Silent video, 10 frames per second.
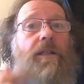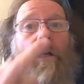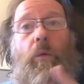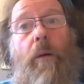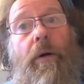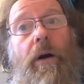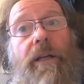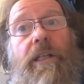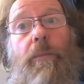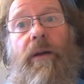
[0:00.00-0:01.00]
you don't know what part
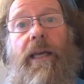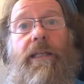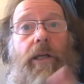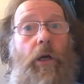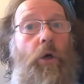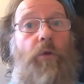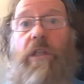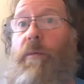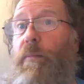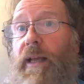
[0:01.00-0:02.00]
you're going to play. You don't know who's
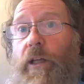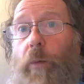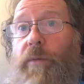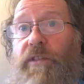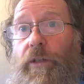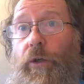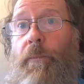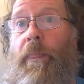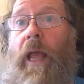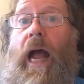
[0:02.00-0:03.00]
going to be playing opposite you.
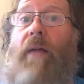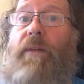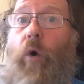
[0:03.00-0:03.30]
And the